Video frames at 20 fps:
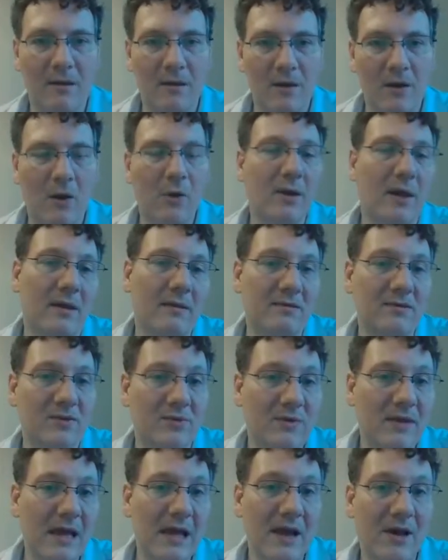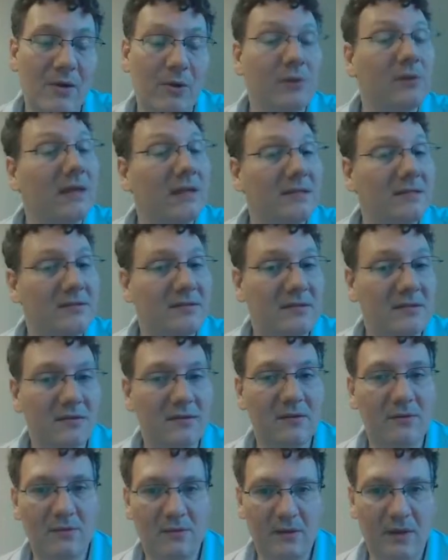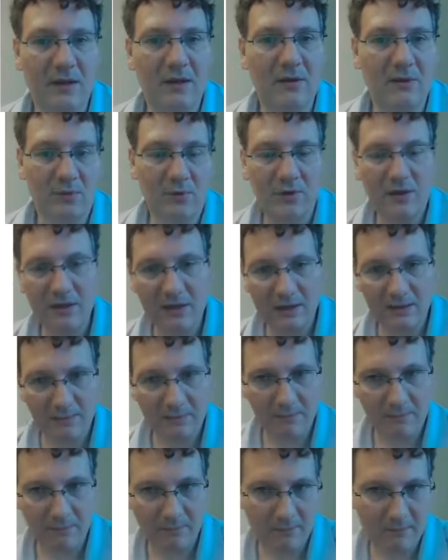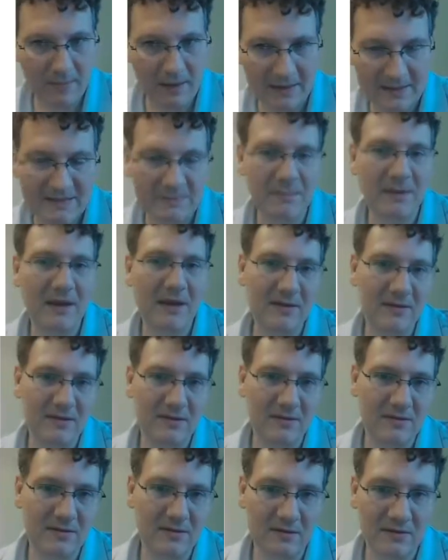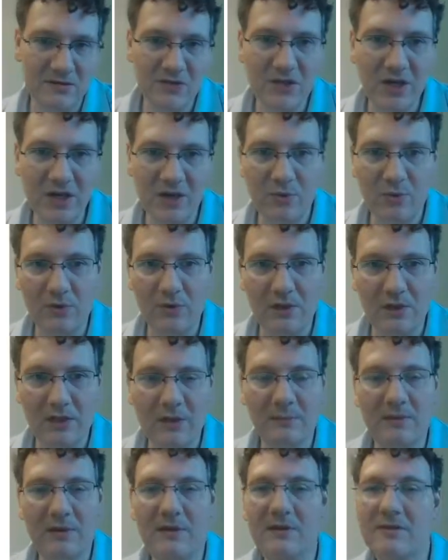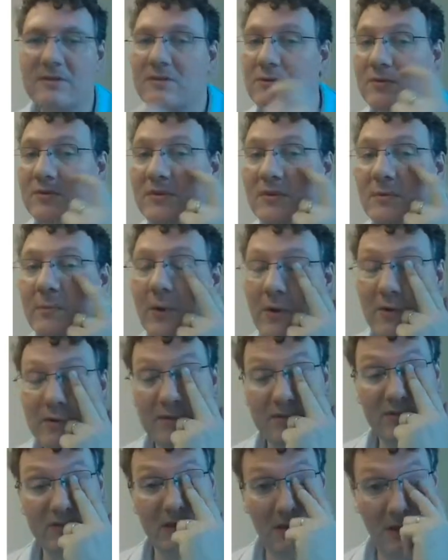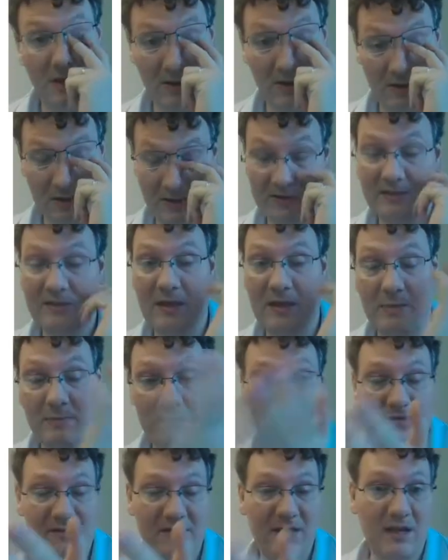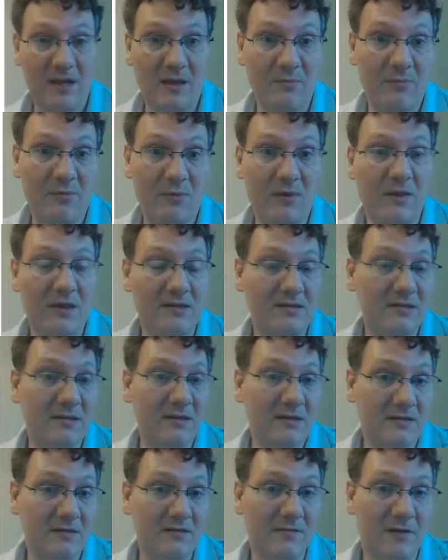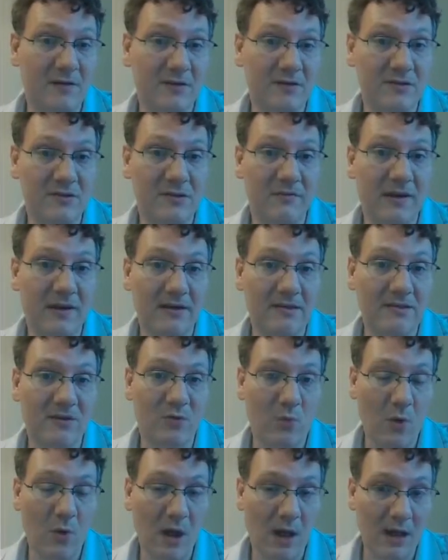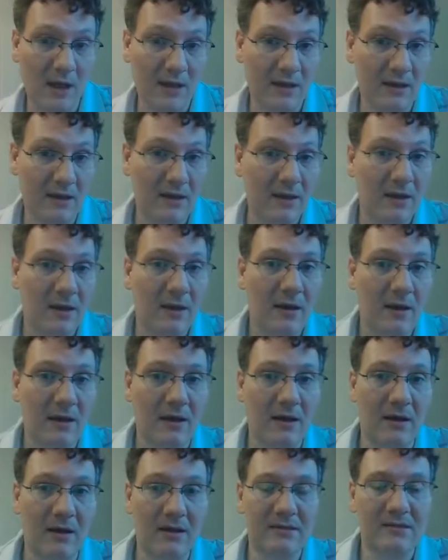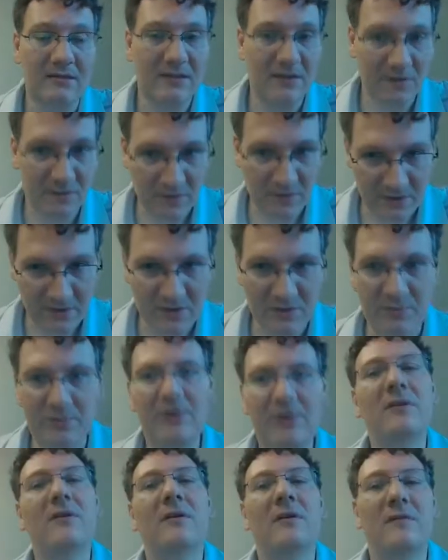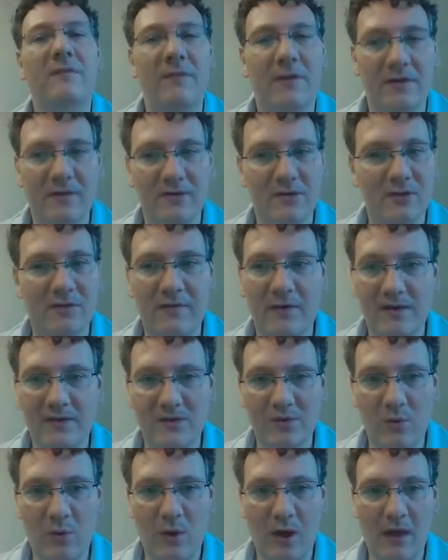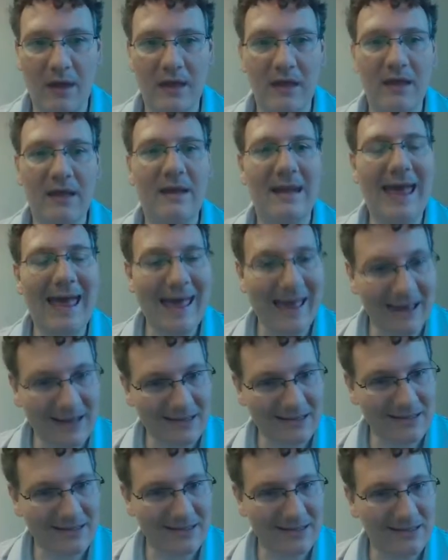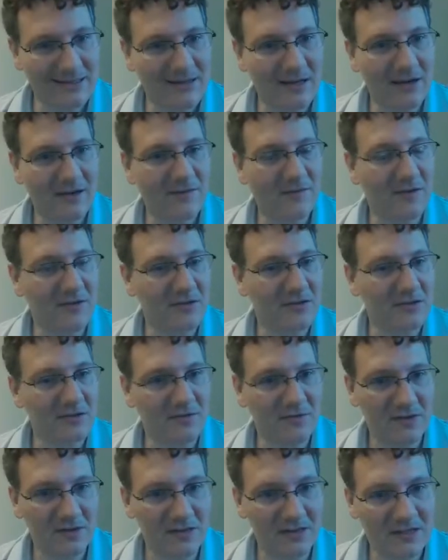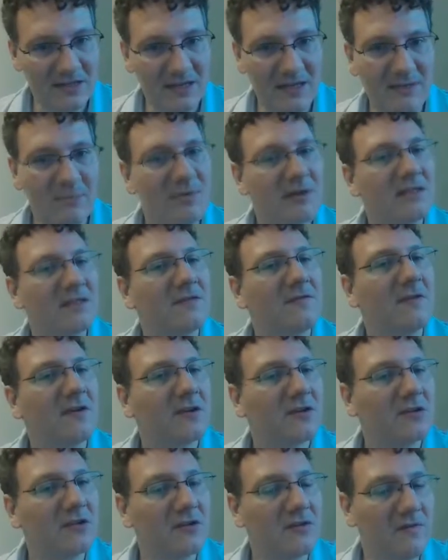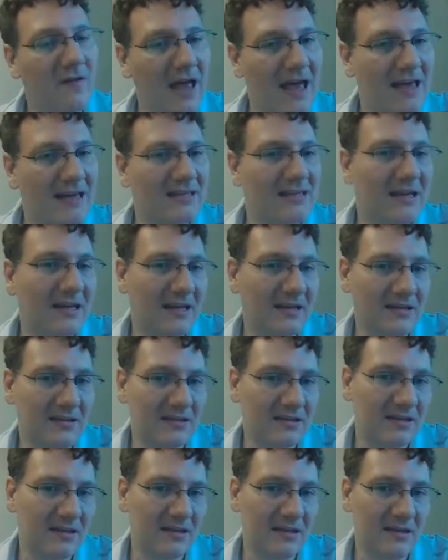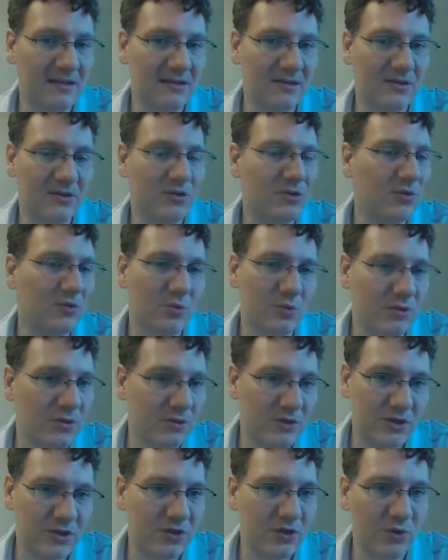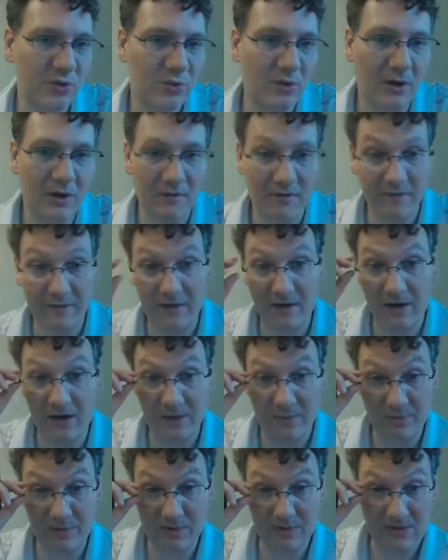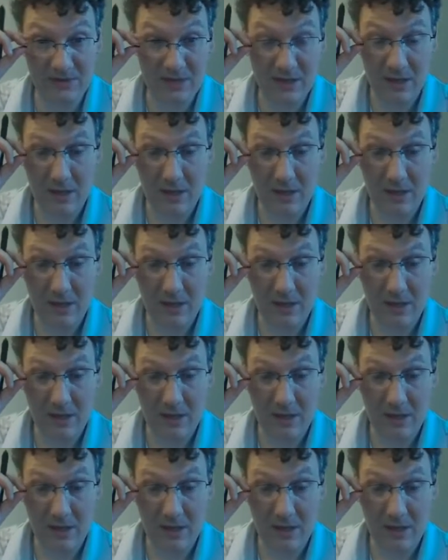Okay, so now let's we're going to expand the chain rule a little bit. So suppose the same setup, that z is a function of x and y. It's differentiable, function of x and y, and x is not a function of just t, but it's a function of s and t, two variables.